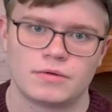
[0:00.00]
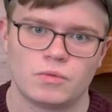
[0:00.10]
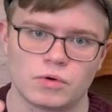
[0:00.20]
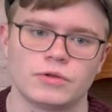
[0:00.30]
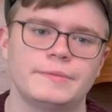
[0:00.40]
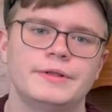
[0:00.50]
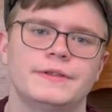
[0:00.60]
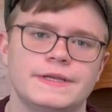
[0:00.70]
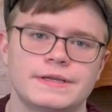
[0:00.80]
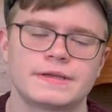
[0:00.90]
world
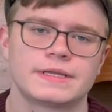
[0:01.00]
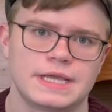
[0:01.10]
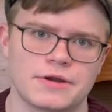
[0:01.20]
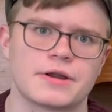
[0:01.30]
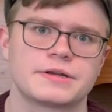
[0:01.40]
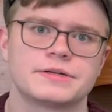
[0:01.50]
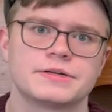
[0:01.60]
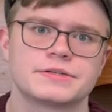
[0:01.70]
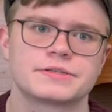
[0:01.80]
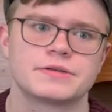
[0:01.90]
building,
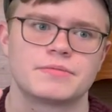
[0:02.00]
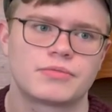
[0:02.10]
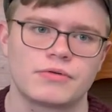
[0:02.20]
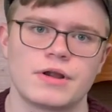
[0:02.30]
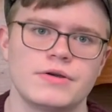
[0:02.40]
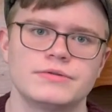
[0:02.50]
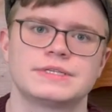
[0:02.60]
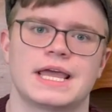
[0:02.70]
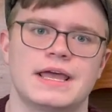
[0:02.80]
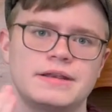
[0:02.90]
characters,
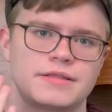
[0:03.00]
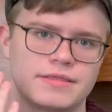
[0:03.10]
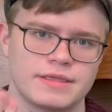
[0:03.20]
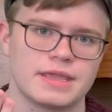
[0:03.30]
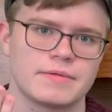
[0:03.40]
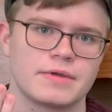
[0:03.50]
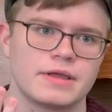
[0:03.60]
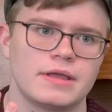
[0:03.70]
prose, and theme.